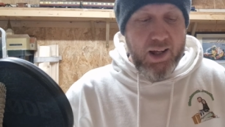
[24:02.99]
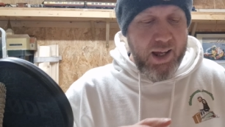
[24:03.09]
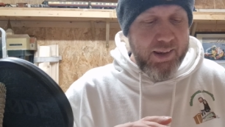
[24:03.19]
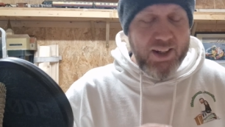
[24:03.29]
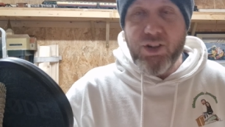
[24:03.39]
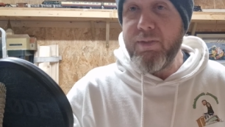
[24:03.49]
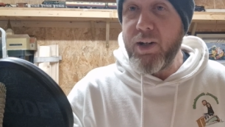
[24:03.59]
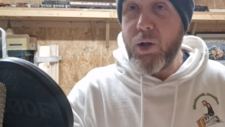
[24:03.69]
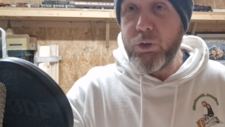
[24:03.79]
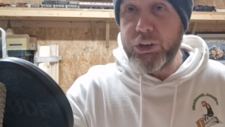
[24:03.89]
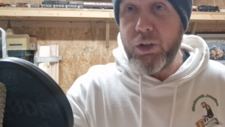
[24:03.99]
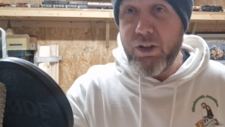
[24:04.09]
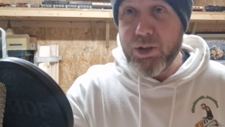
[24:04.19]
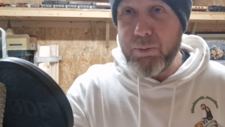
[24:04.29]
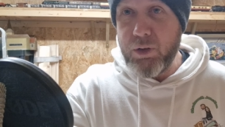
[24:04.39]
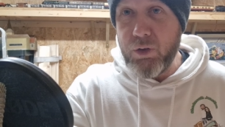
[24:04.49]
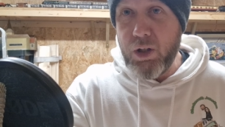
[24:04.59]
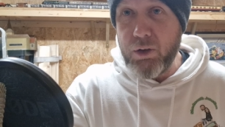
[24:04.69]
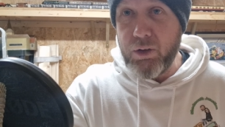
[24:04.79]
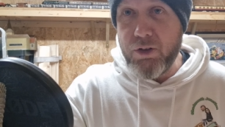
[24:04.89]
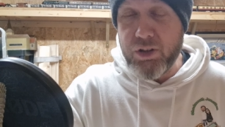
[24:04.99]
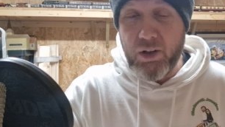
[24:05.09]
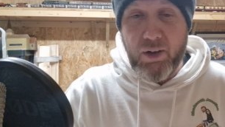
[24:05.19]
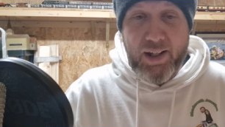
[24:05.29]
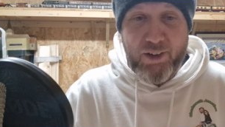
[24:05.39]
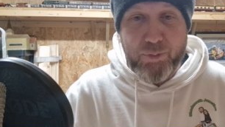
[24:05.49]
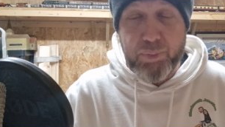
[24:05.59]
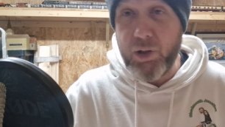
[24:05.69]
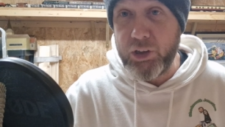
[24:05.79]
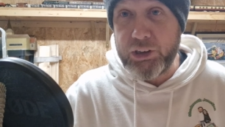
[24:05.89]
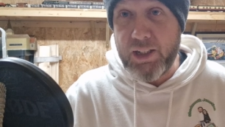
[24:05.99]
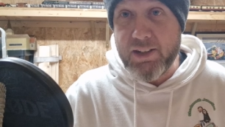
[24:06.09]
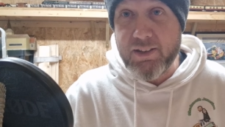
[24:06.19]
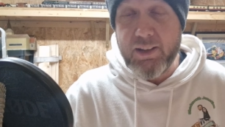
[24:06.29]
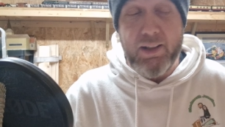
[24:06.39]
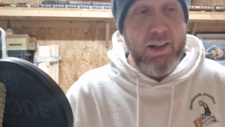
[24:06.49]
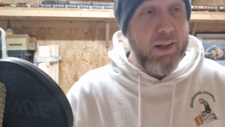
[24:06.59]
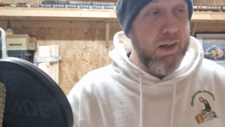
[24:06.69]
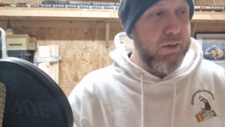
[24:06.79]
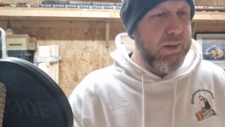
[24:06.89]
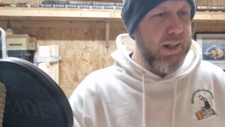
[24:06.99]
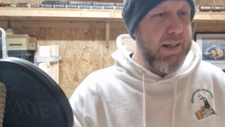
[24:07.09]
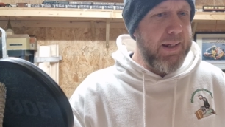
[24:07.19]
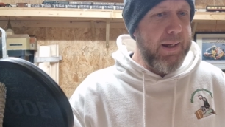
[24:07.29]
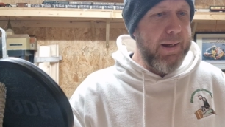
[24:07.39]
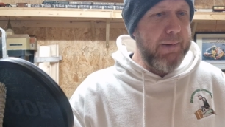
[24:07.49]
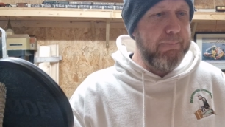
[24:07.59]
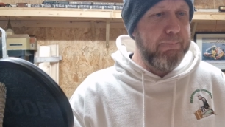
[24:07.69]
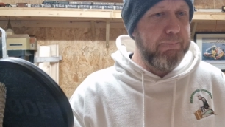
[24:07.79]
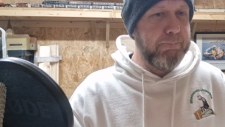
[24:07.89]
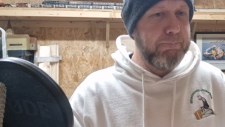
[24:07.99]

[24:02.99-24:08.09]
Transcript: and next time around I'll show you some of the new locos that I have purchased. Okay, um,